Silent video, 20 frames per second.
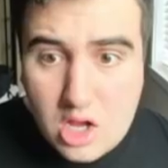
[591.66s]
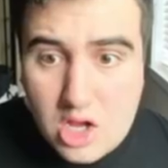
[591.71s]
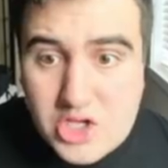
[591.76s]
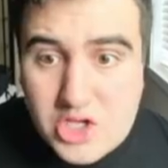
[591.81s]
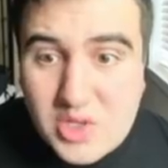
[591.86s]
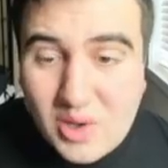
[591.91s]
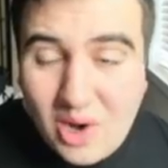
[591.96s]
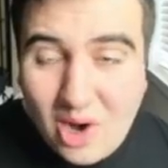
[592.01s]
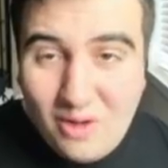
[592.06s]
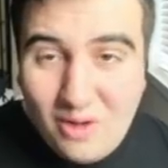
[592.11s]

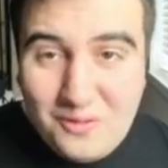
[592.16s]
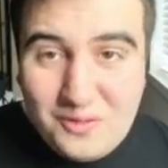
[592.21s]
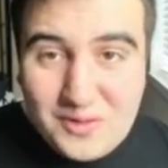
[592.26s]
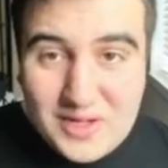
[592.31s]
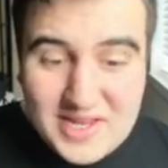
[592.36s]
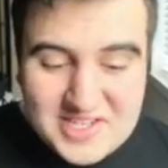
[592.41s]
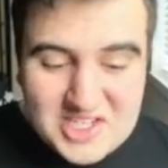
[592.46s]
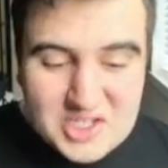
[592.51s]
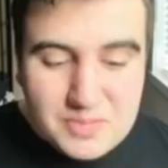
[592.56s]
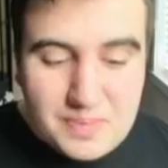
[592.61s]
So hopefully
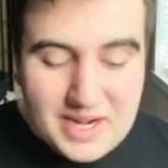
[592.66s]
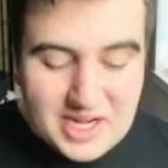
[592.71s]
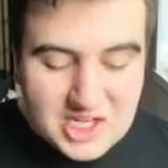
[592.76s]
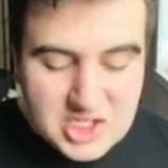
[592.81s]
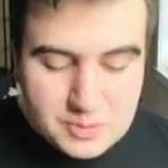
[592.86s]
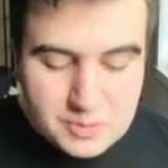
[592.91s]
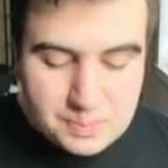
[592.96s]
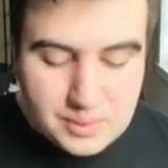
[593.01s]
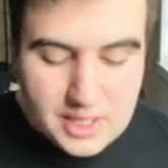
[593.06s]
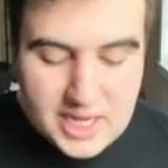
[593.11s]
this has been
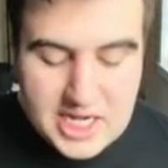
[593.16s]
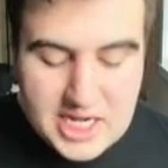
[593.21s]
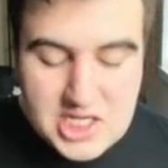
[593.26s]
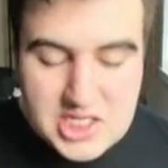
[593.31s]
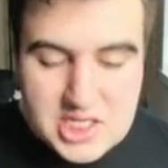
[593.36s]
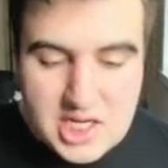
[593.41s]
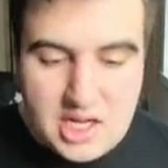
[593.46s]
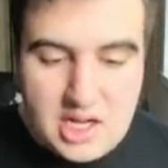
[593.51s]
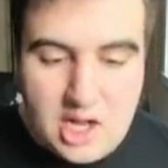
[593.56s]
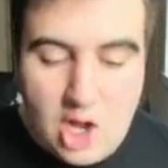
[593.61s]
explained.